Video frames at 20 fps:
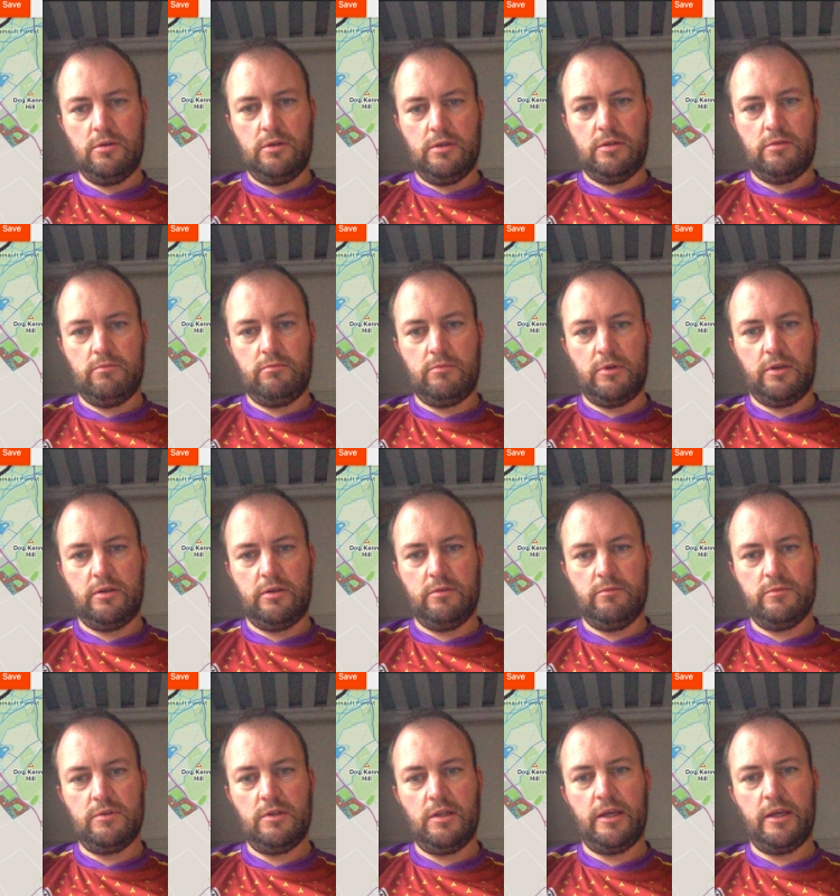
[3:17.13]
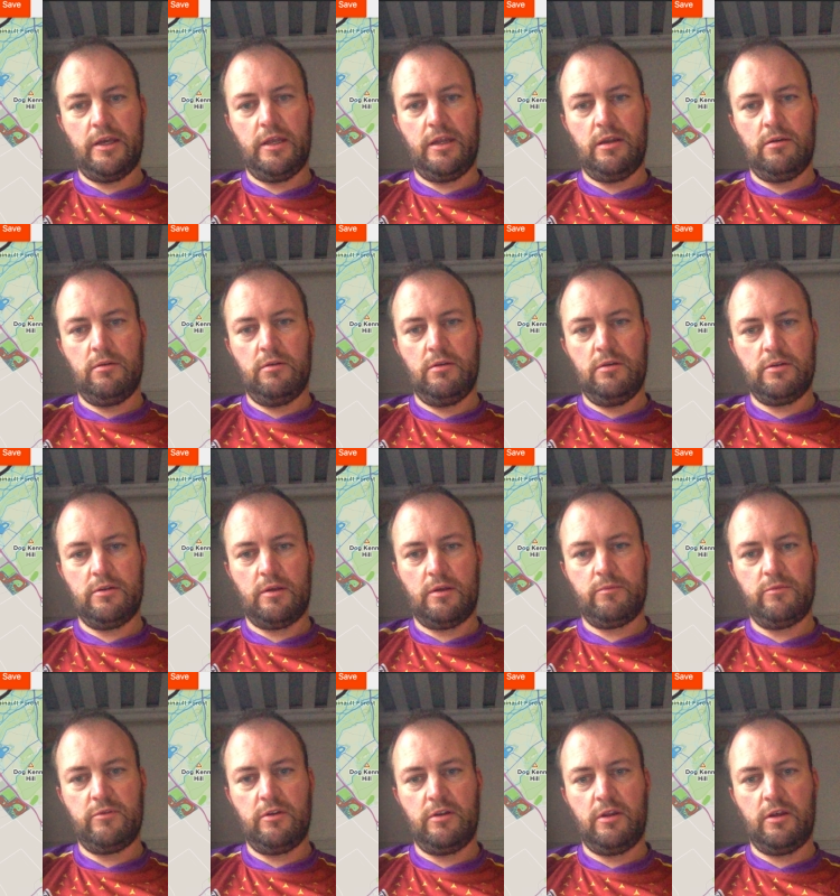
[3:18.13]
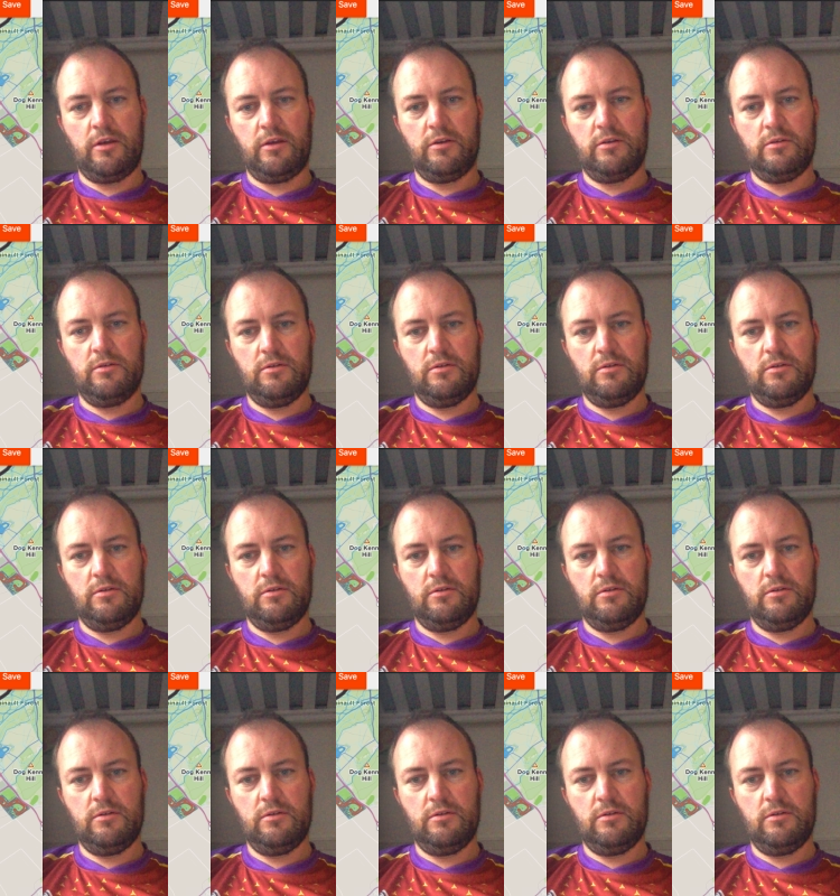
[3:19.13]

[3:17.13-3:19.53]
Lincoln's Lane, to know.